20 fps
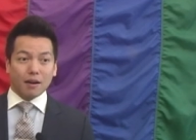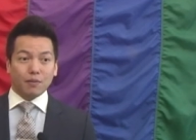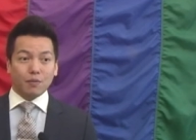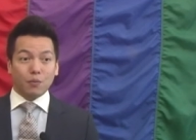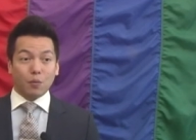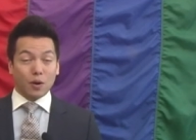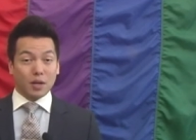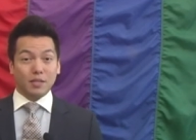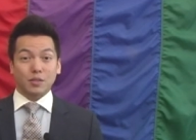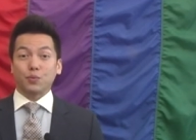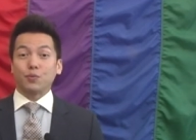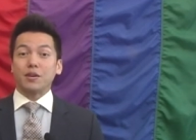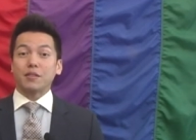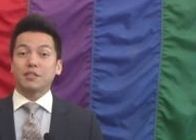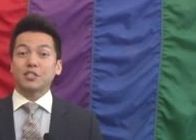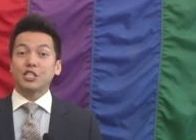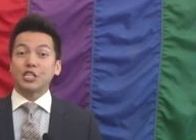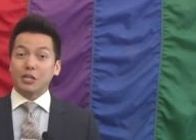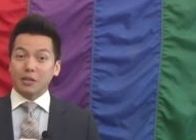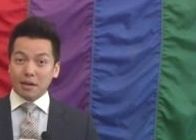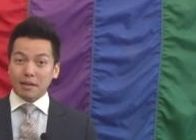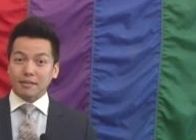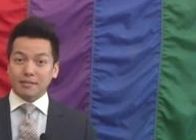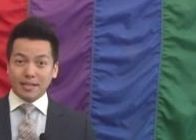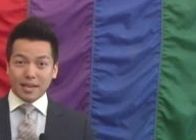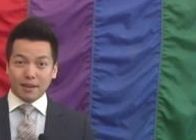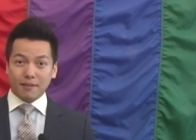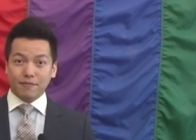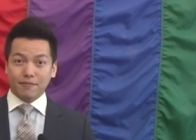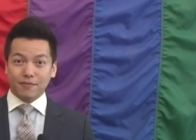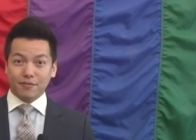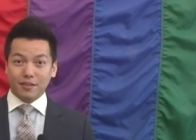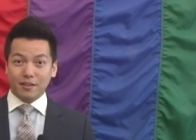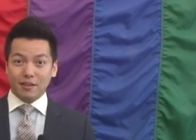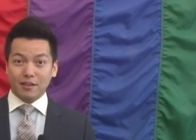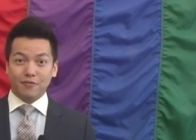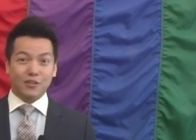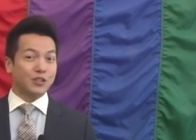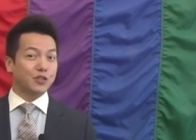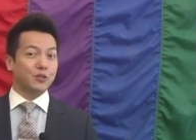was with Cheer SF, the
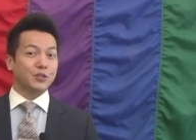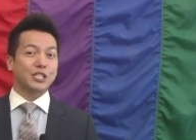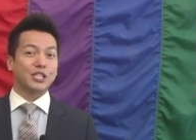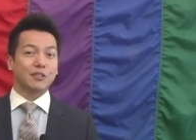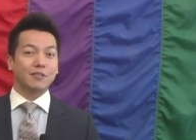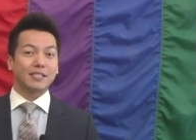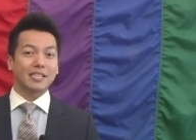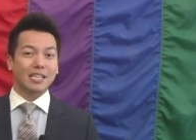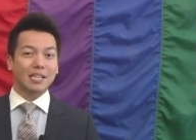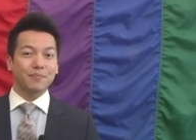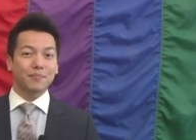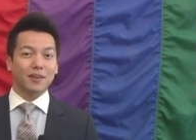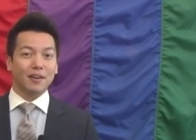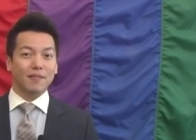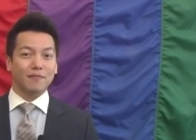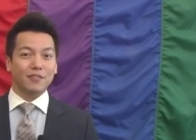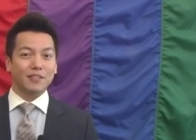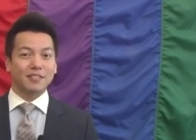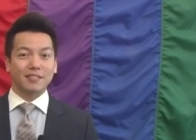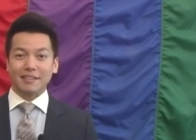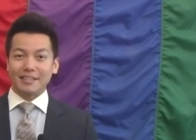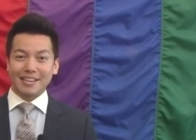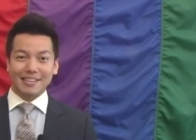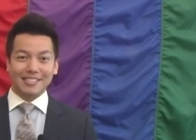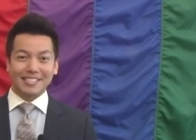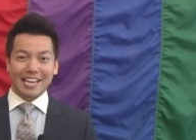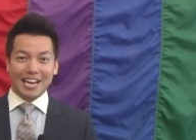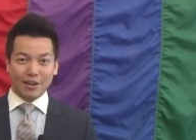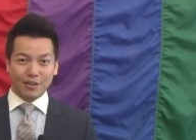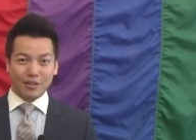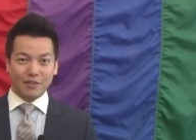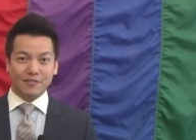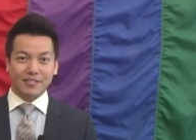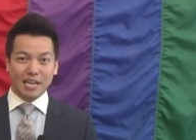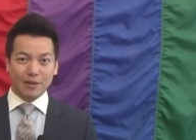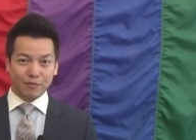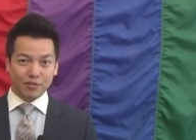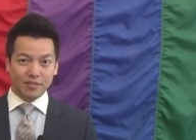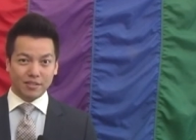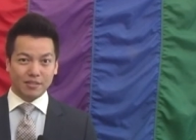official cheer team of the city and county of
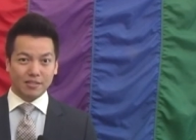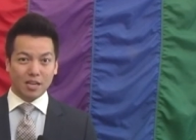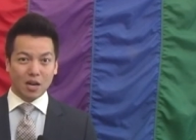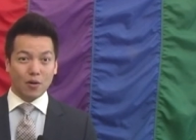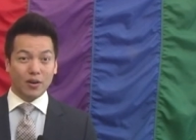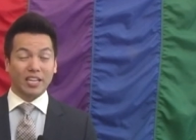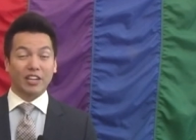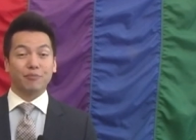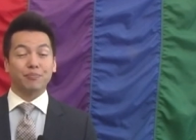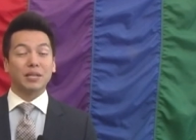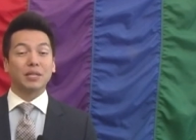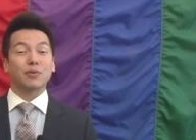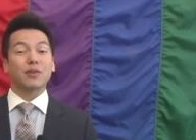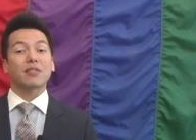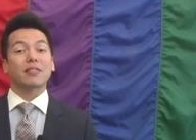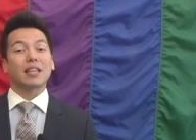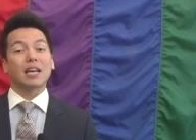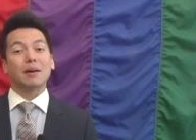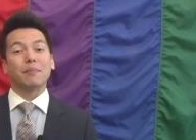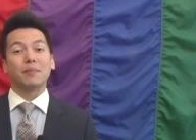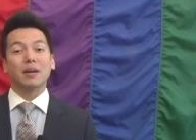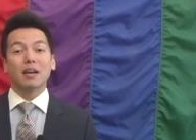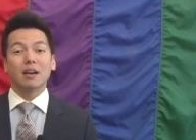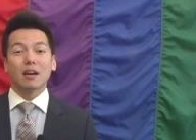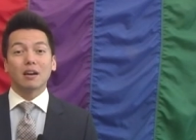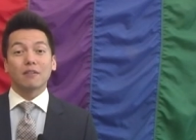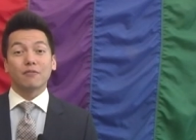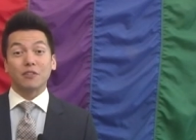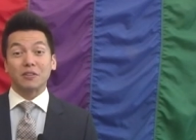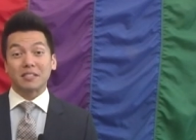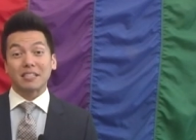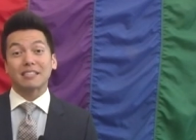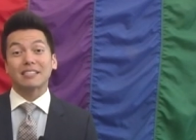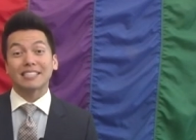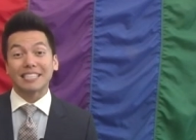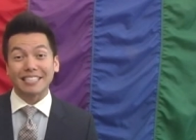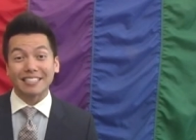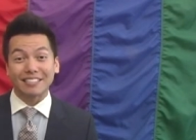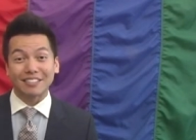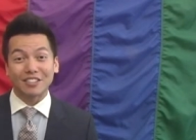San Francisco. And I've been with them for
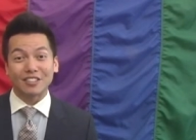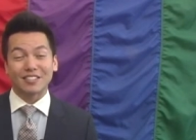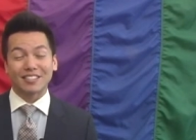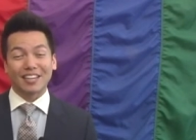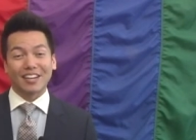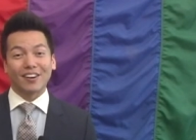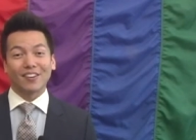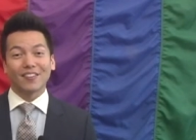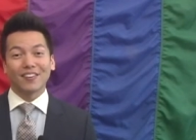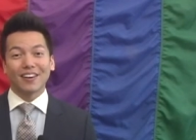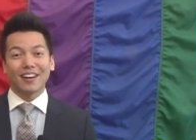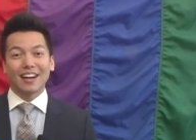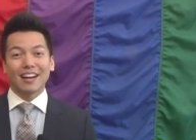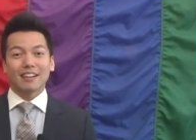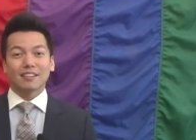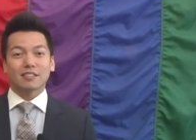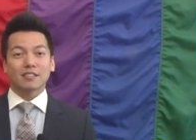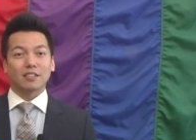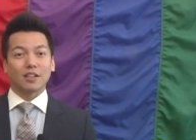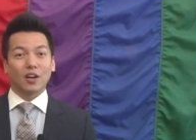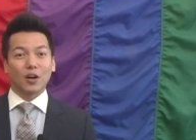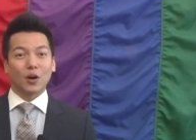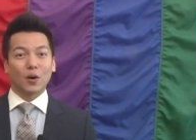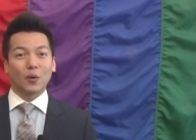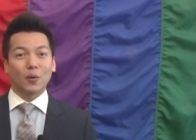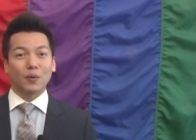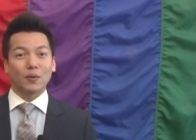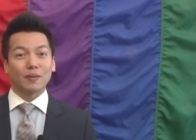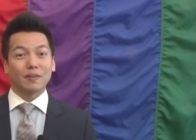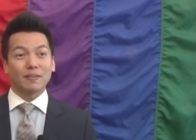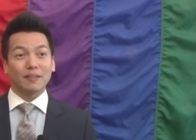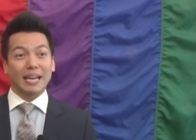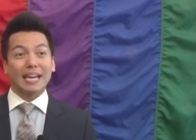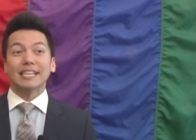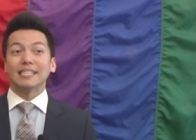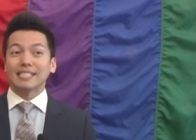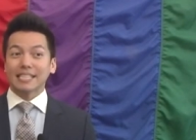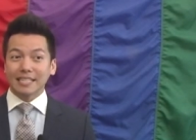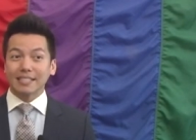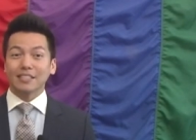16 years now. So
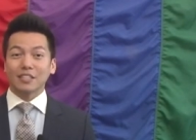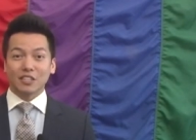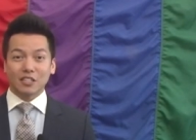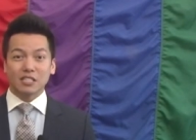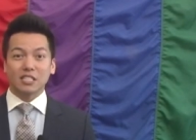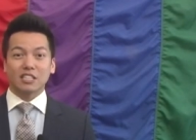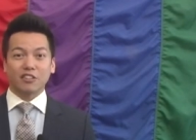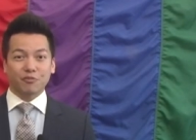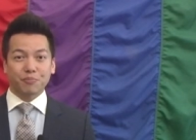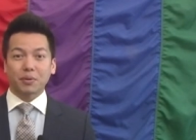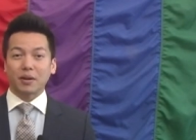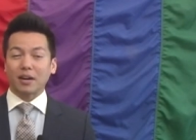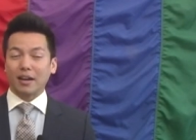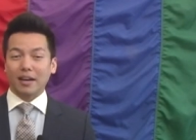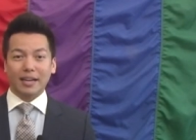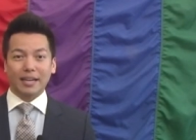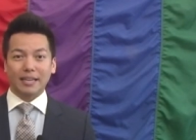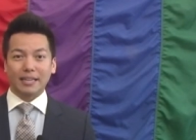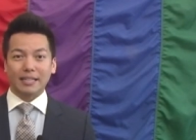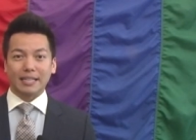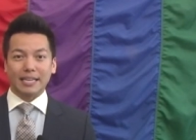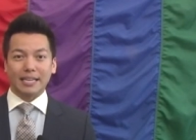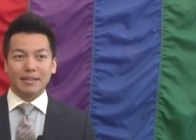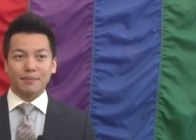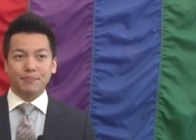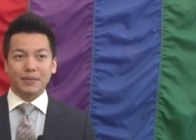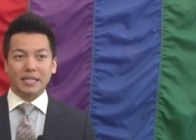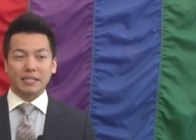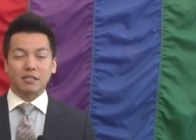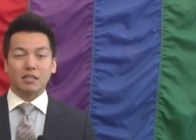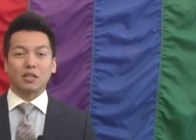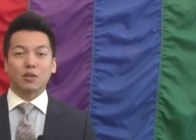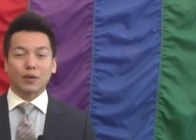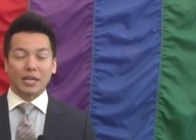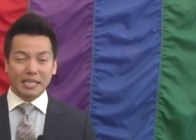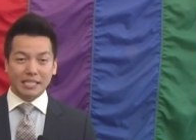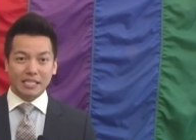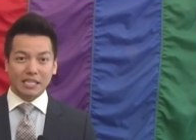18 years of Pride, it means a great